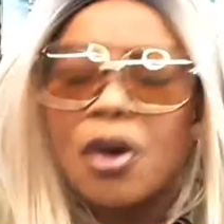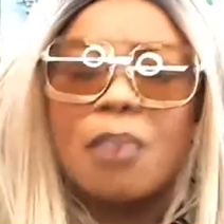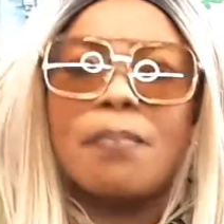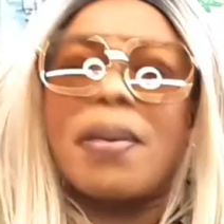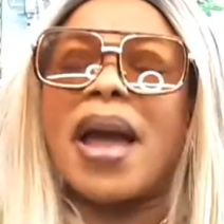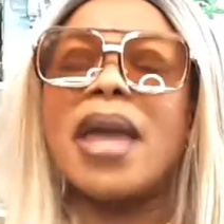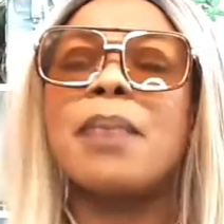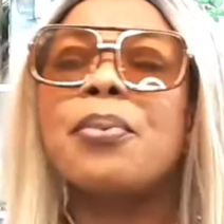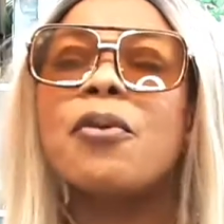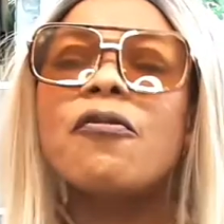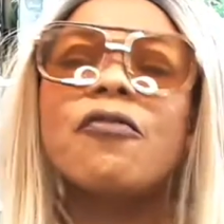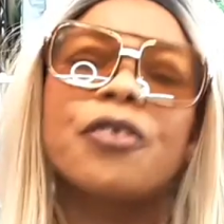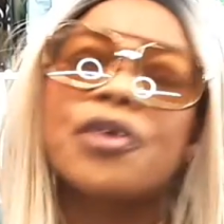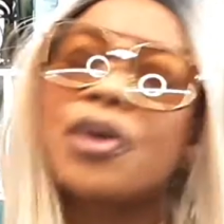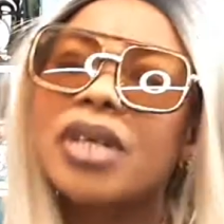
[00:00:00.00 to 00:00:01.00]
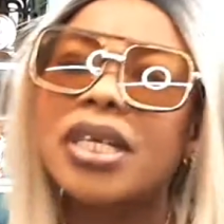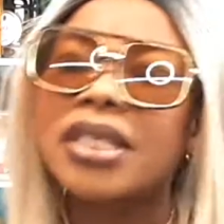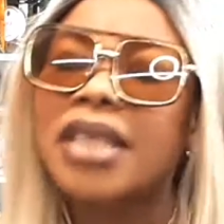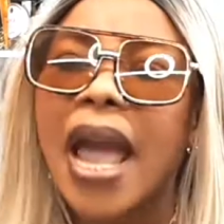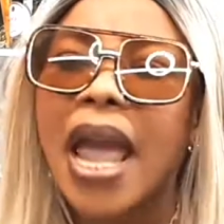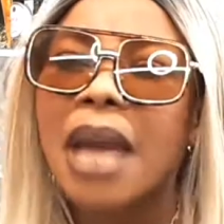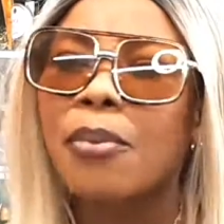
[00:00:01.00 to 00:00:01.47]
but he put food on the
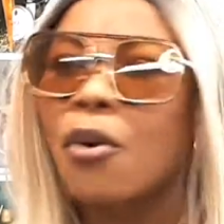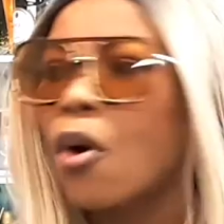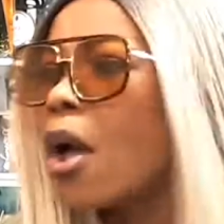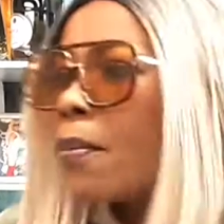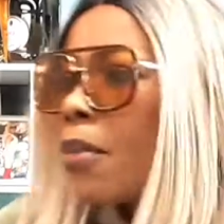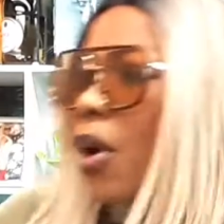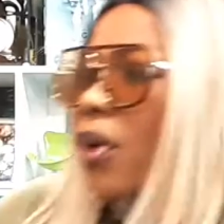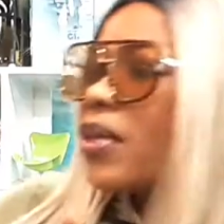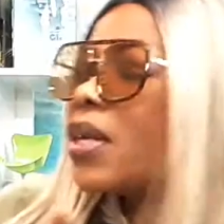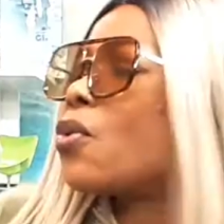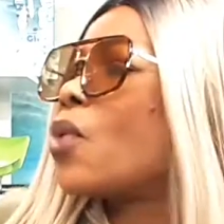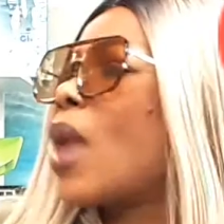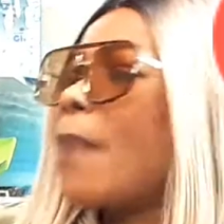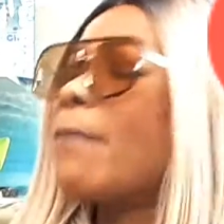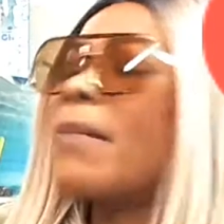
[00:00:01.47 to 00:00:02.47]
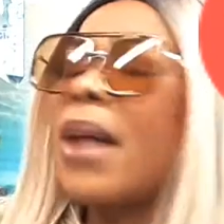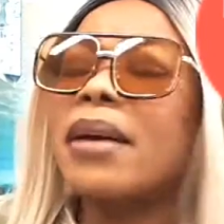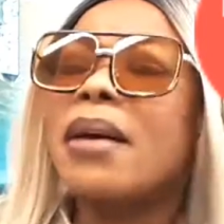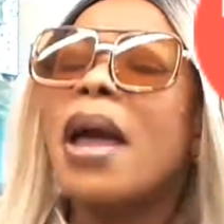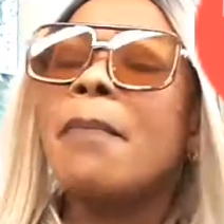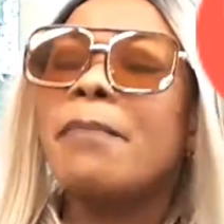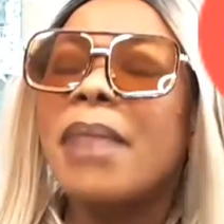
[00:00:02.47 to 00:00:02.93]
table because he get
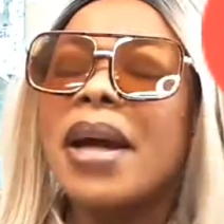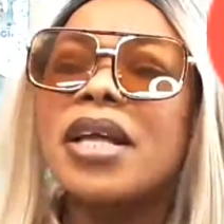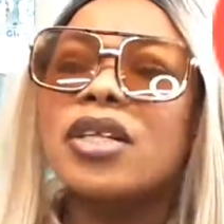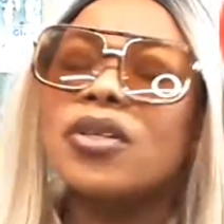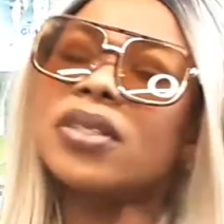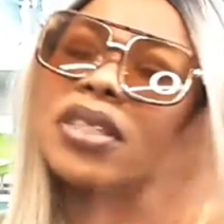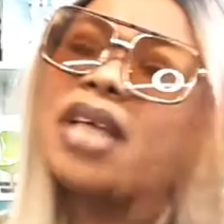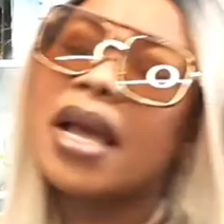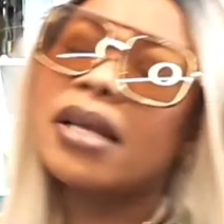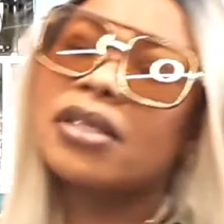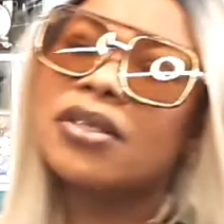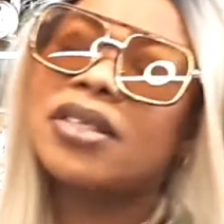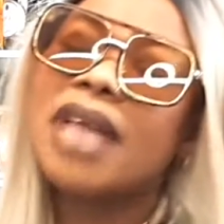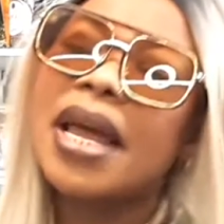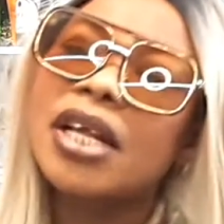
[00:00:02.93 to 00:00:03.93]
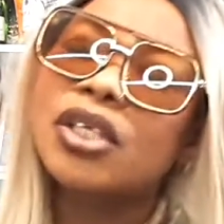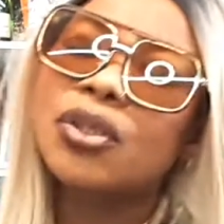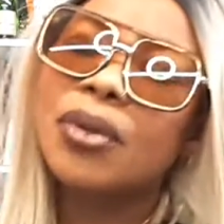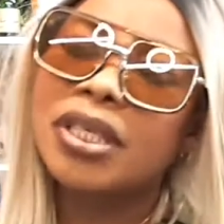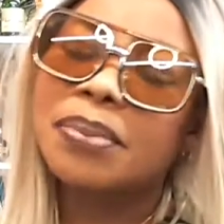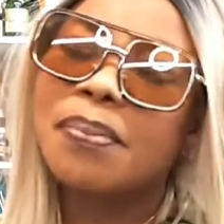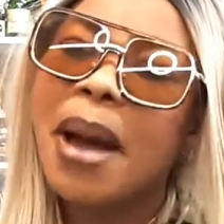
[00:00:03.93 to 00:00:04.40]
money to send it to
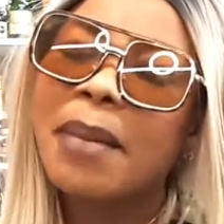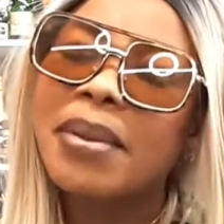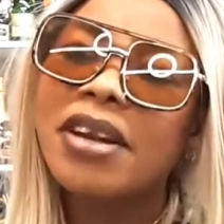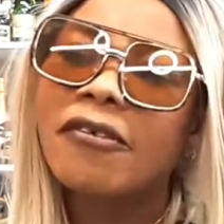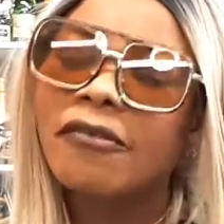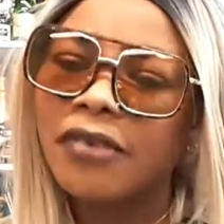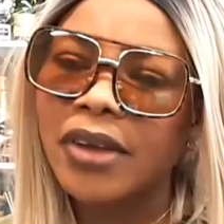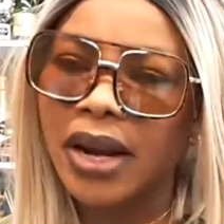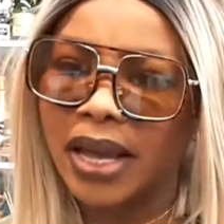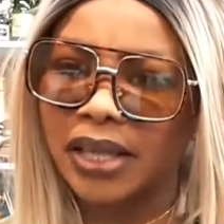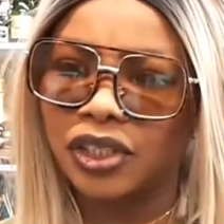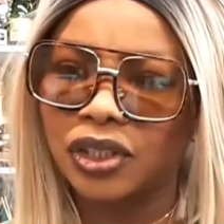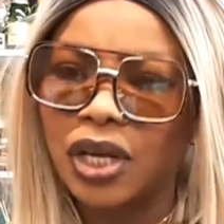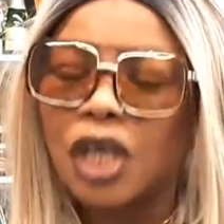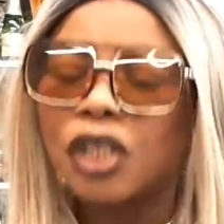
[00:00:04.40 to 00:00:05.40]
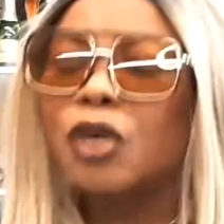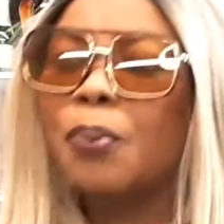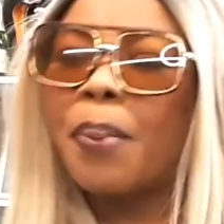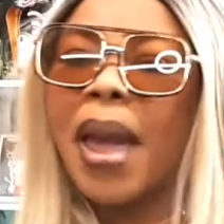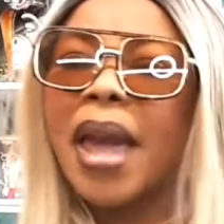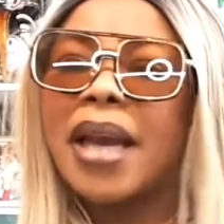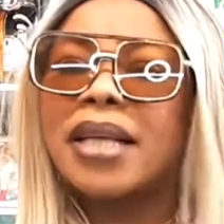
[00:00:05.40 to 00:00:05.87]
his mom in the village to
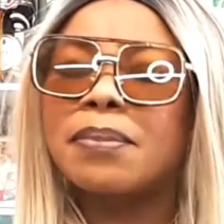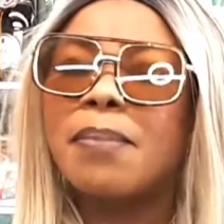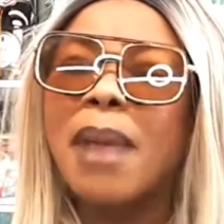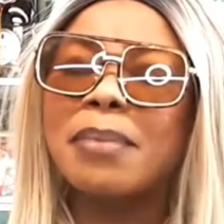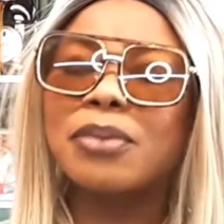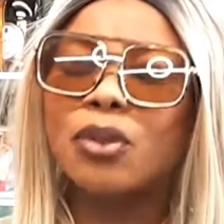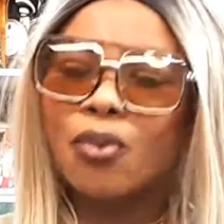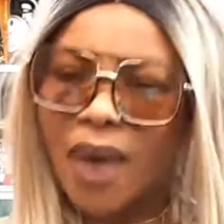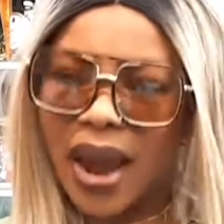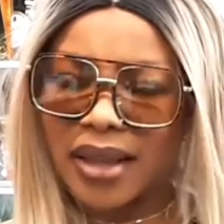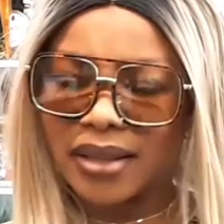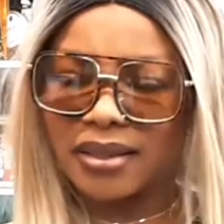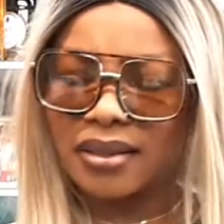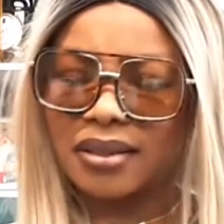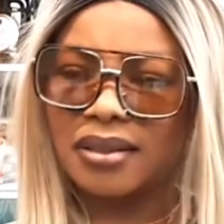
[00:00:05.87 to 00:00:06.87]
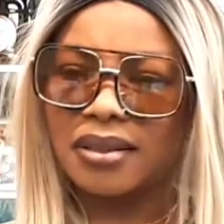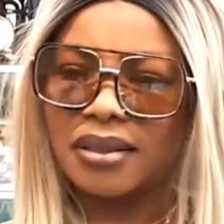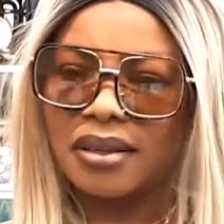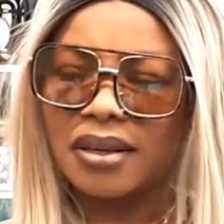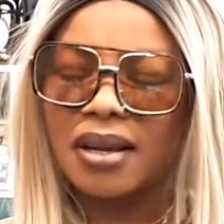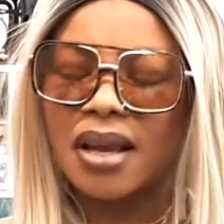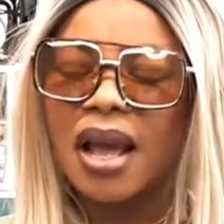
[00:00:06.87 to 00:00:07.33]
pay his mom's rent.
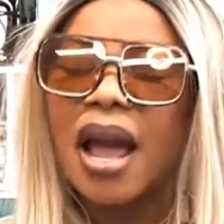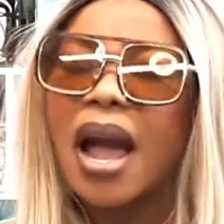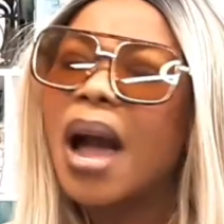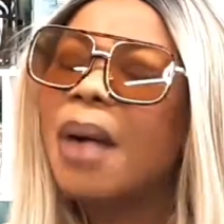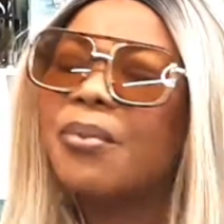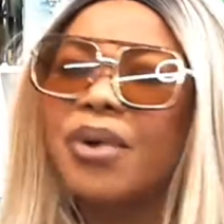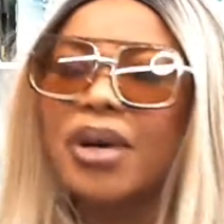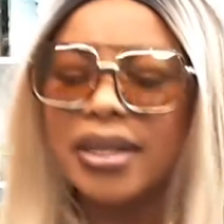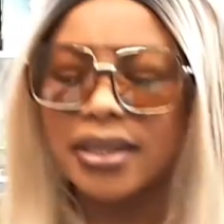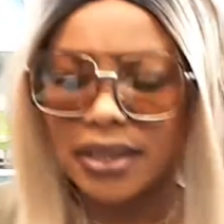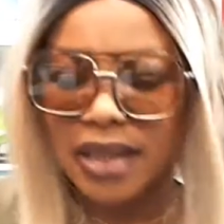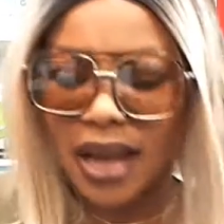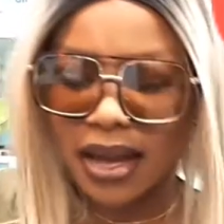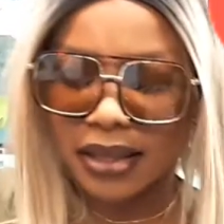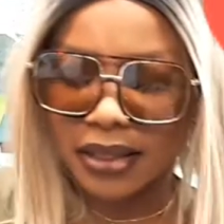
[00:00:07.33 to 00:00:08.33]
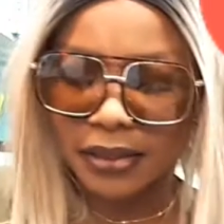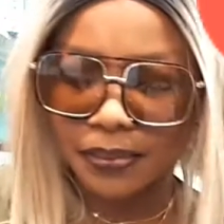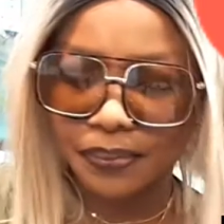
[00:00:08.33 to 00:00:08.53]
I'm really sad.